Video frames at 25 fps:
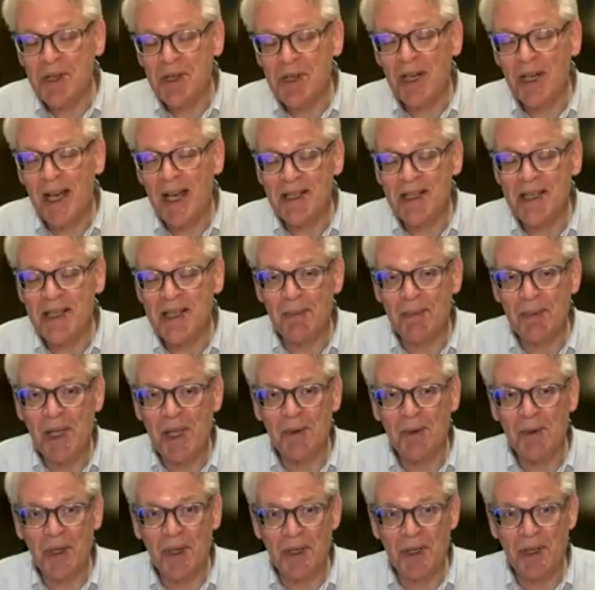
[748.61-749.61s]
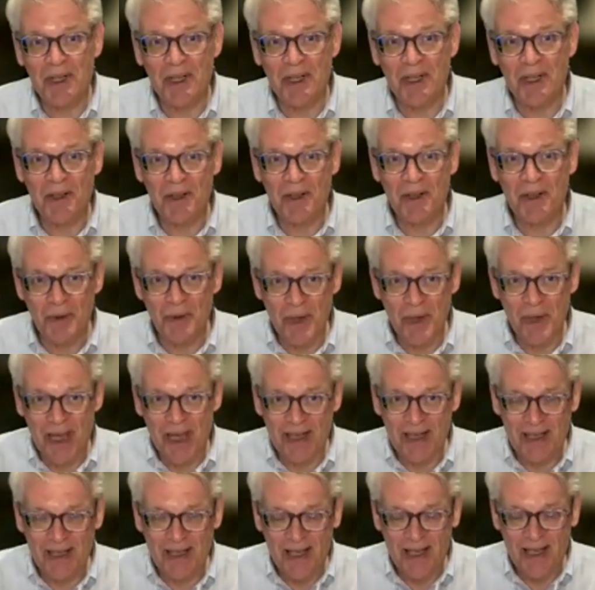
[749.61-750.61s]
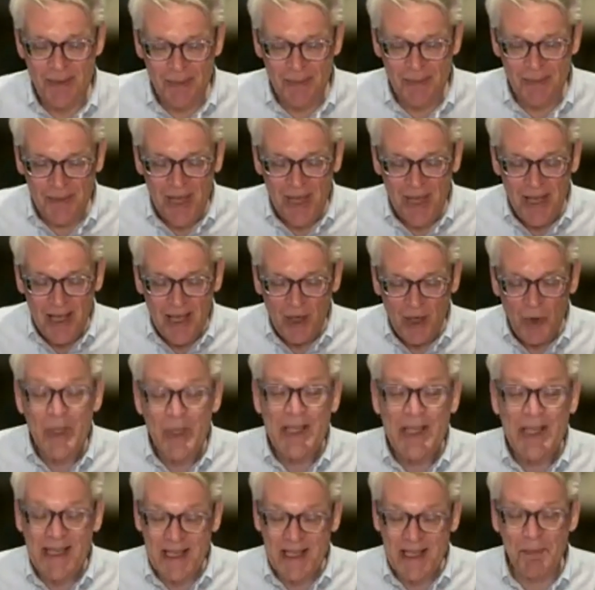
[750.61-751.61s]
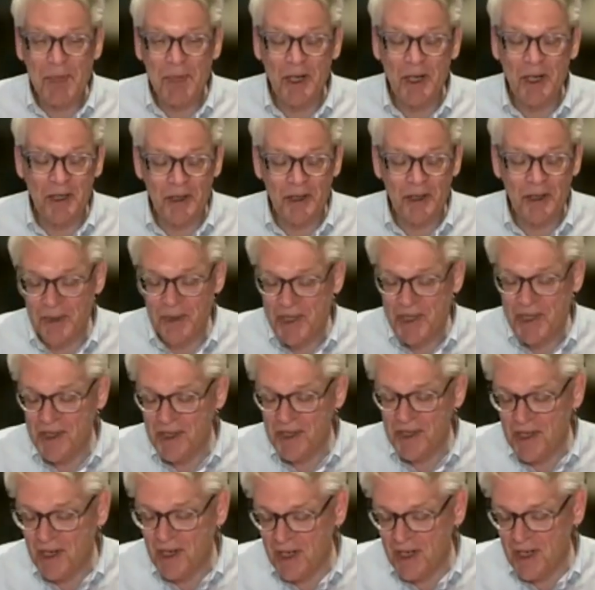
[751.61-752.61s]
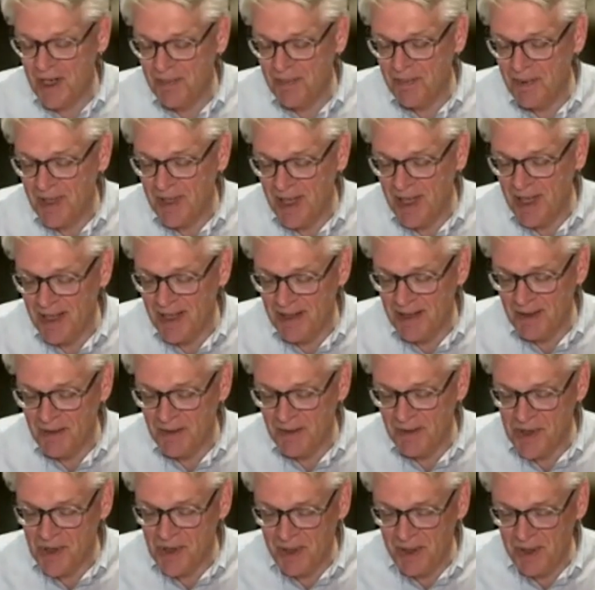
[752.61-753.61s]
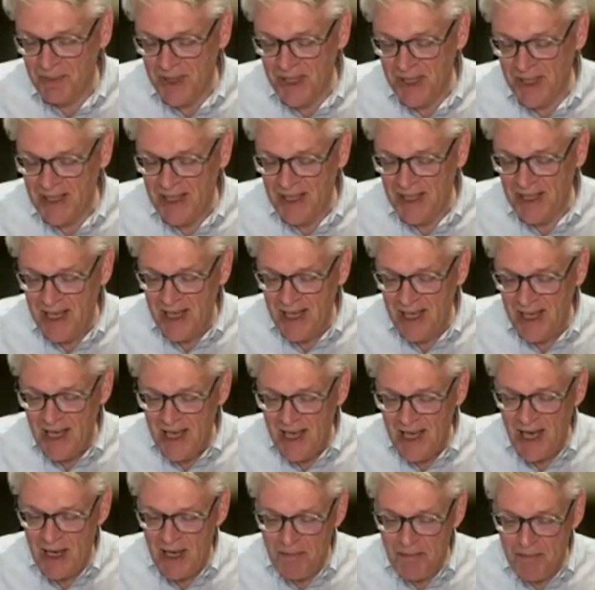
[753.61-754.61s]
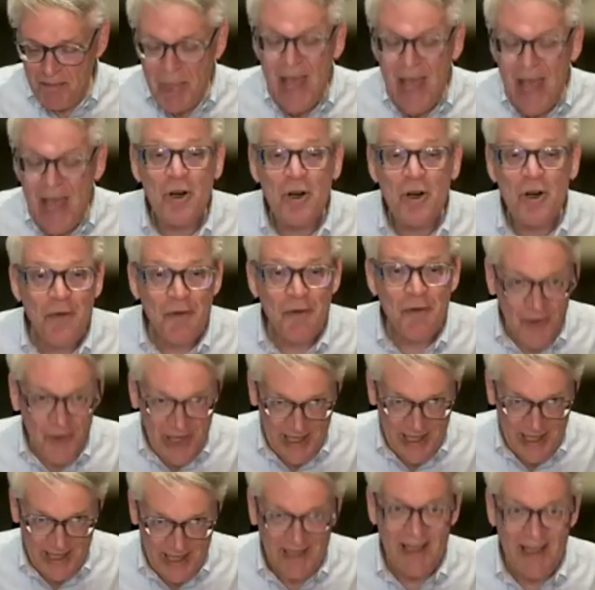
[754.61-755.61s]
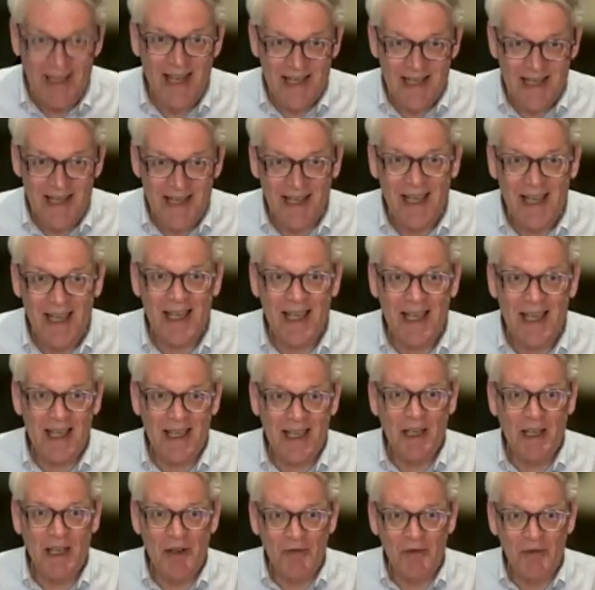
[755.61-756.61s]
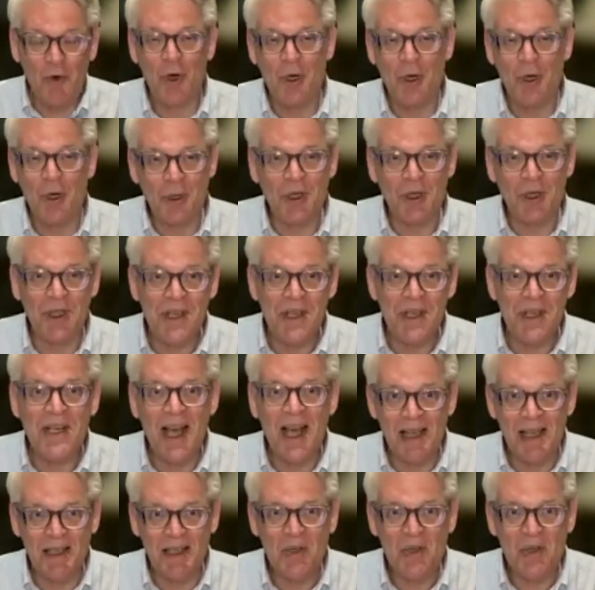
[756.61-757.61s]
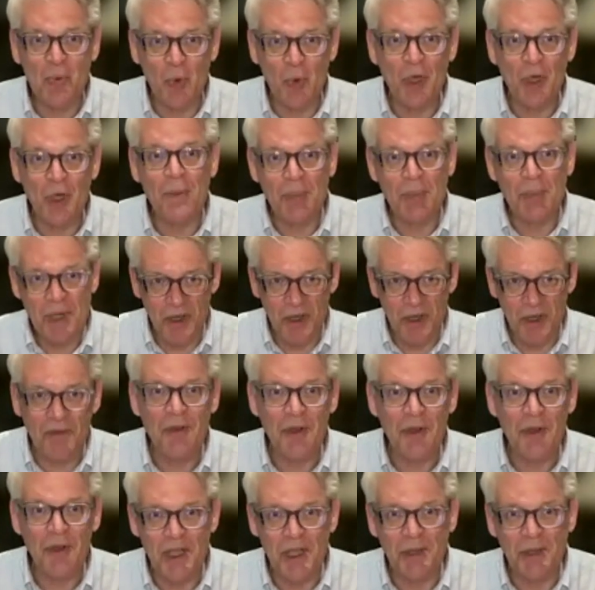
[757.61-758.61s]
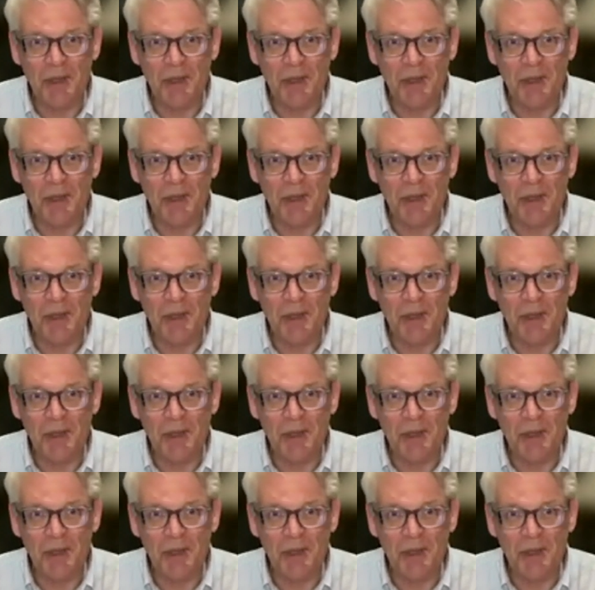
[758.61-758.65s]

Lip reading: their concept. They were going to create Quincy Apparel was the startup, and it was going to be better fitting, that's the key, affordable and stylish work apparel for young